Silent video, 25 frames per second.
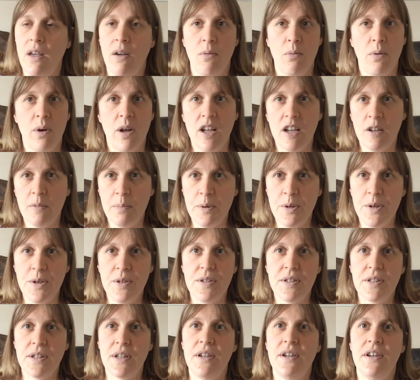work
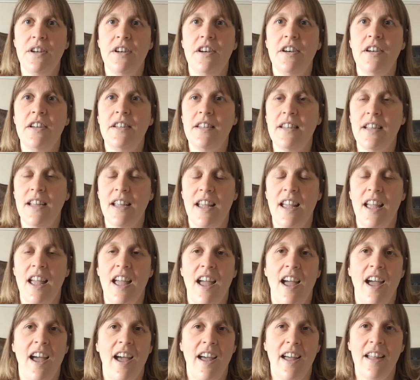postcode,
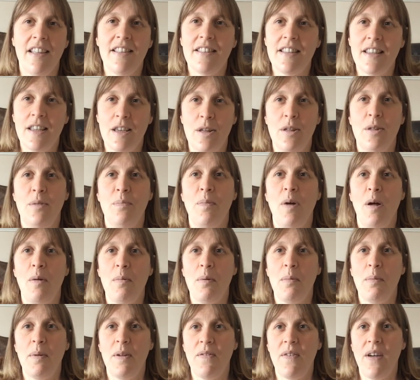and you'll
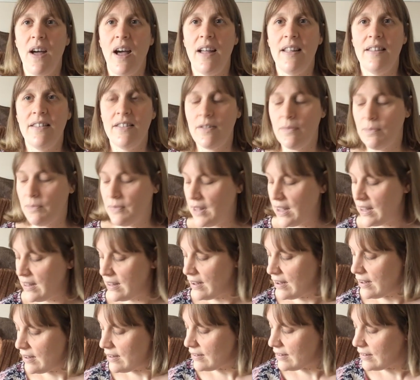probably find something
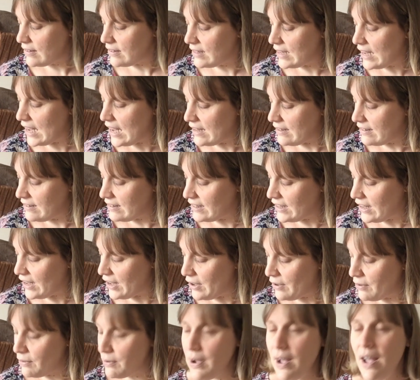that's near to
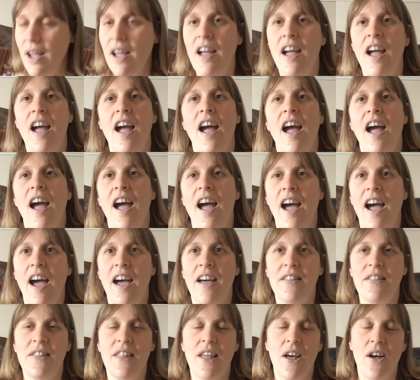you.
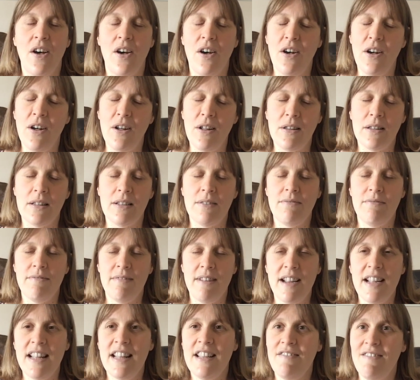And they're all
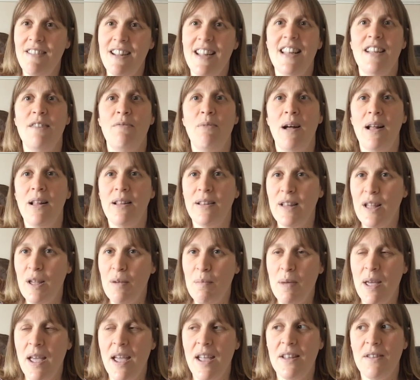really, really
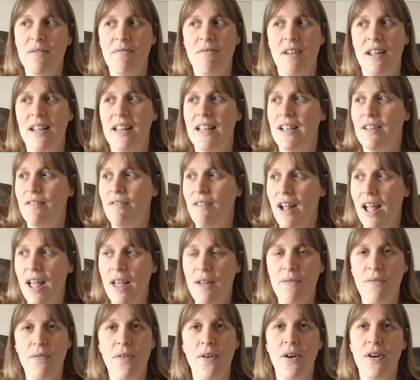welcoming, really
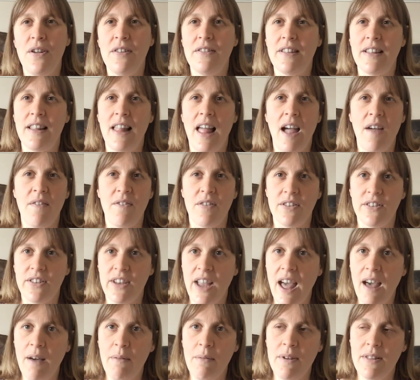grateful. They'll have a
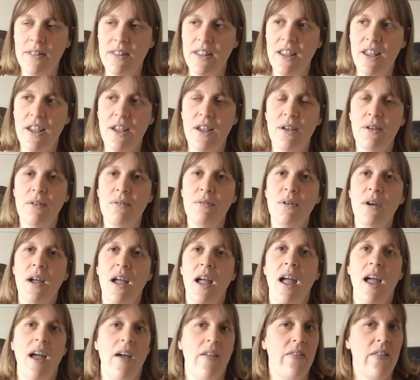chat with you.
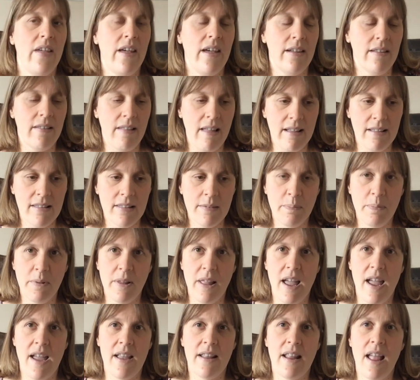They'll
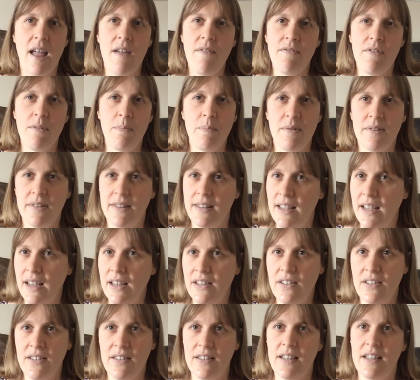explain every
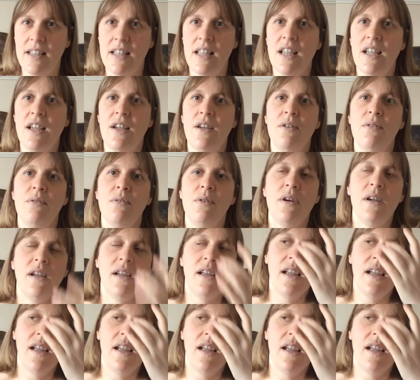procedure to you.